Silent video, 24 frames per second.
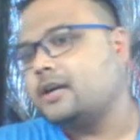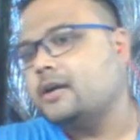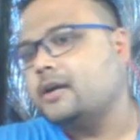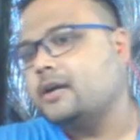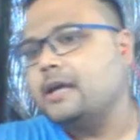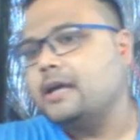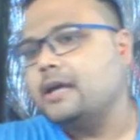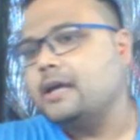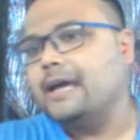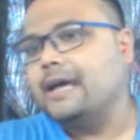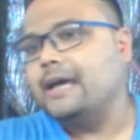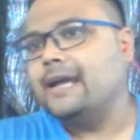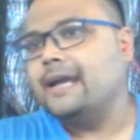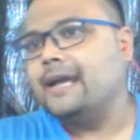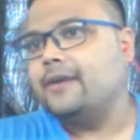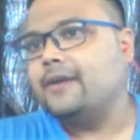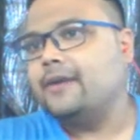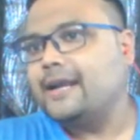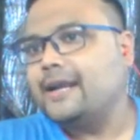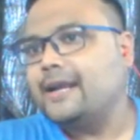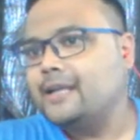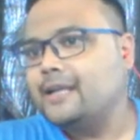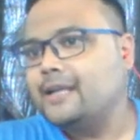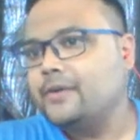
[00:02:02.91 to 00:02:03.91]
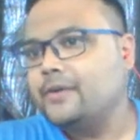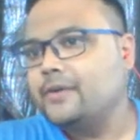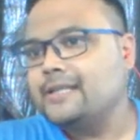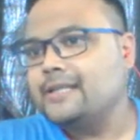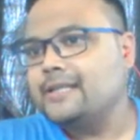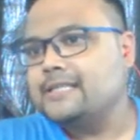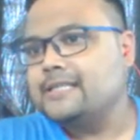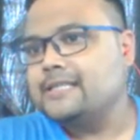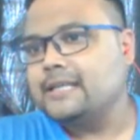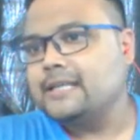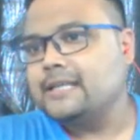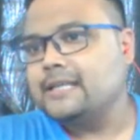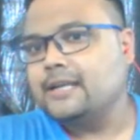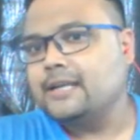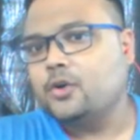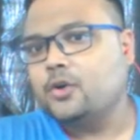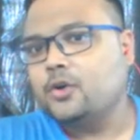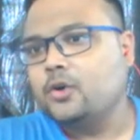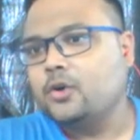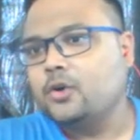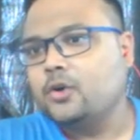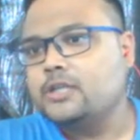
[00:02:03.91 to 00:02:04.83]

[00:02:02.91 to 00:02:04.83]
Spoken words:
And right now you can see that gold is